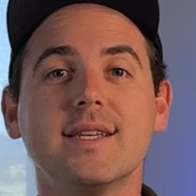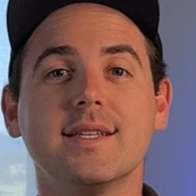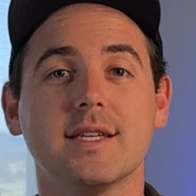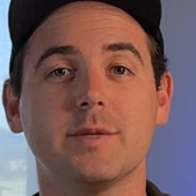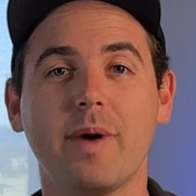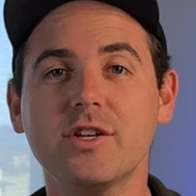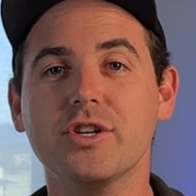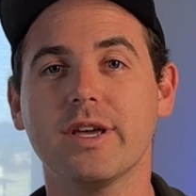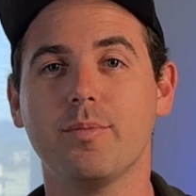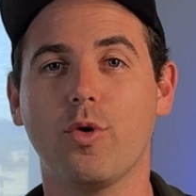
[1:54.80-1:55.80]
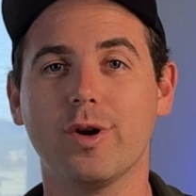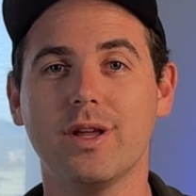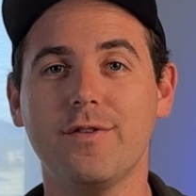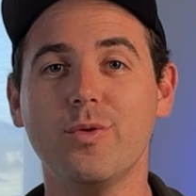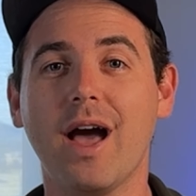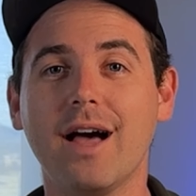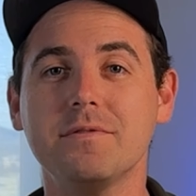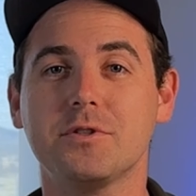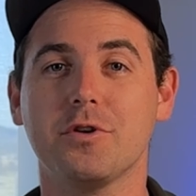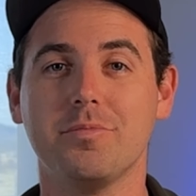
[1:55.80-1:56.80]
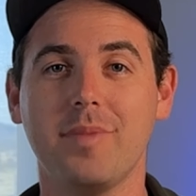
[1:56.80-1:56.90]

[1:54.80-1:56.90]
is especially important if you have certain